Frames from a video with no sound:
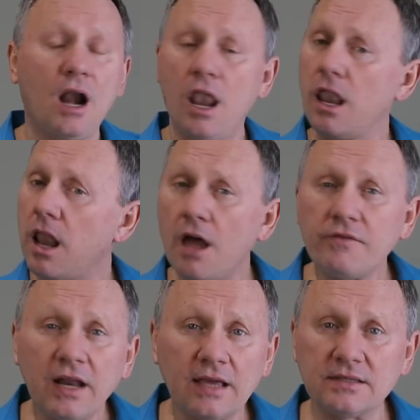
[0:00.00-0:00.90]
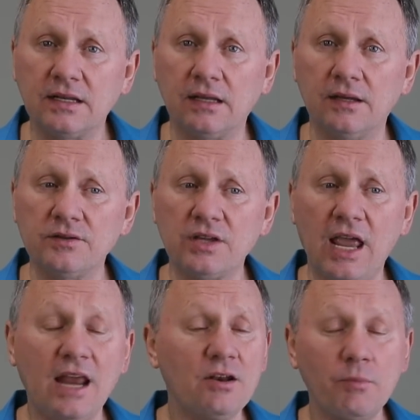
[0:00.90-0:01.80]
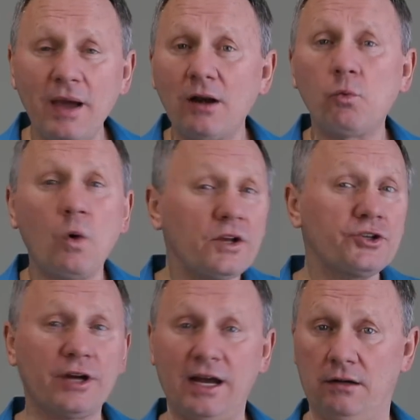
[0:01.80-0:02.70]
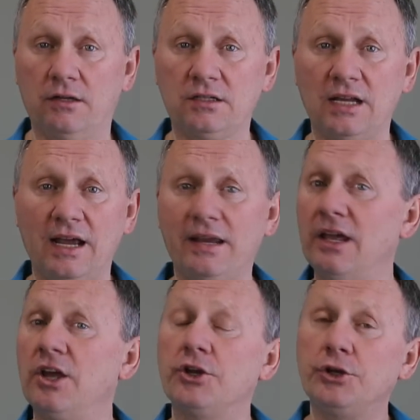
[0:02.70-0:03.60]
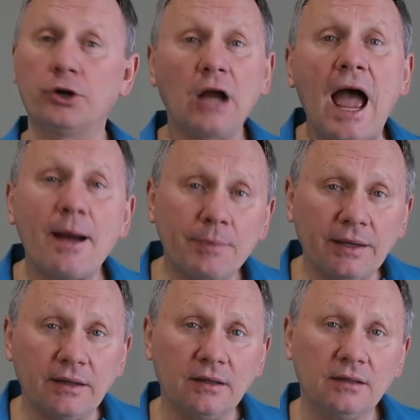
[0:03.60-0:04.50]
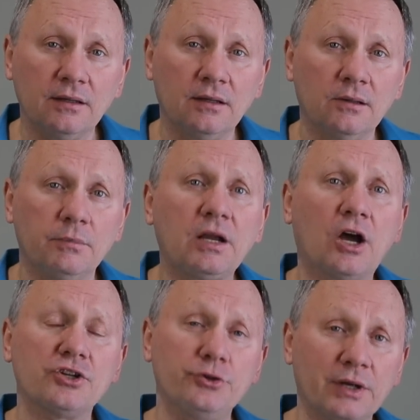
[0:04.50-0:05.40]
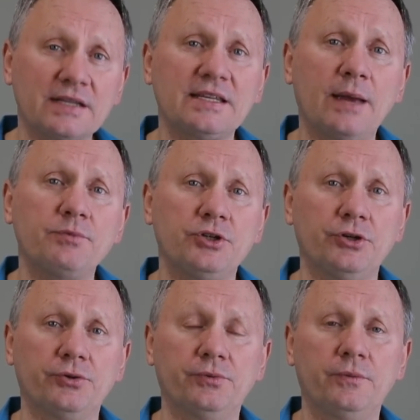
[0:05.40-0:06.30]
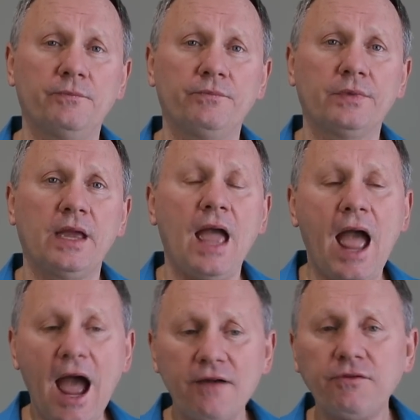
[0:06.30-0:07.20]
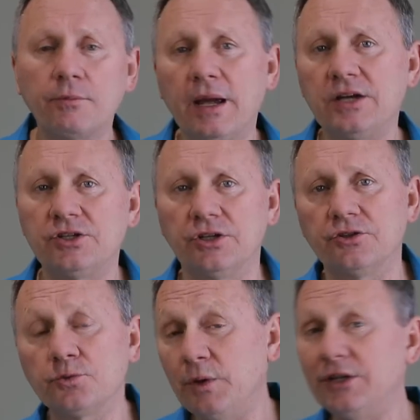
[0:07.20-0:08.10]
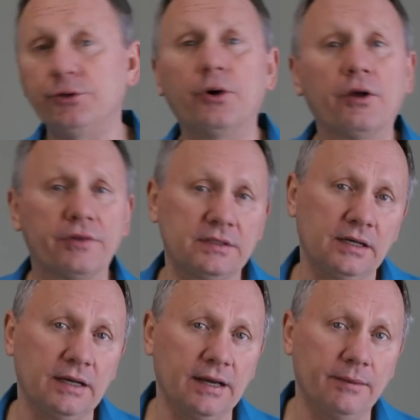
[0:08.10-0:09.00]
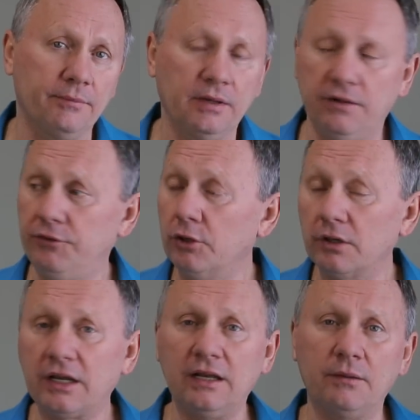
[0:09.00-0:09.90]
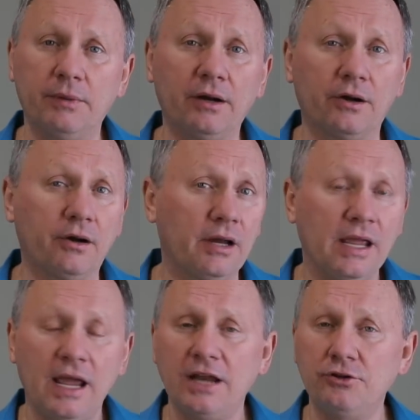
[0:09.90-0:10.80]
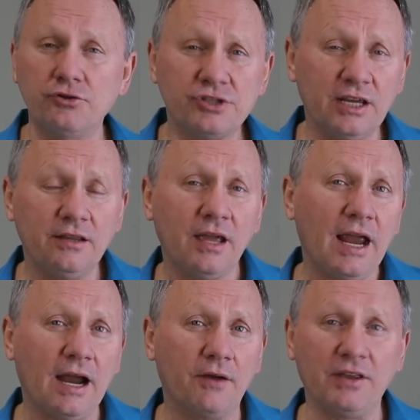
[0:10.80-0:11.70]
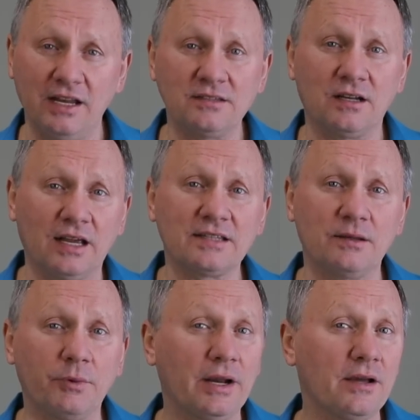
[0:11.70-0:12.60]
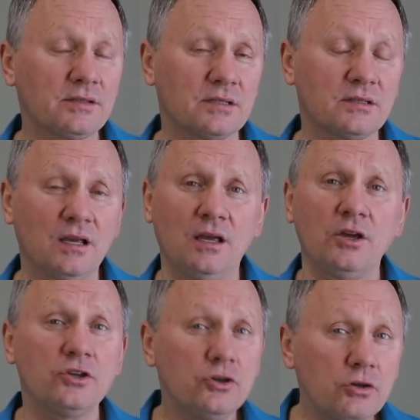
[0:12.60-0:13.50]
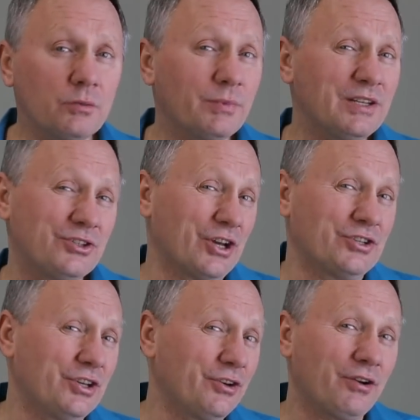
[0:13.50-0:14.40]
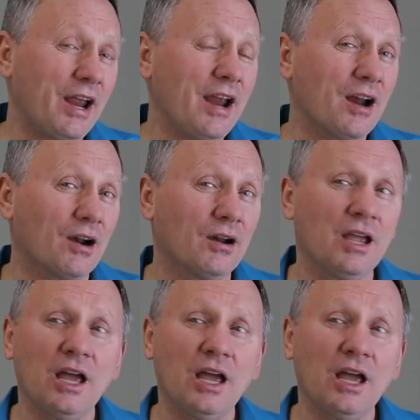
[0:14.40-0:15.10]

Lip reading: love it as it is, and no matter what your hair looks like, you're happy. Because you accept you. Affirmations we do all the time. If you're looking in the mirror and you see the hair that isn't like someone else's, you could be judging your hair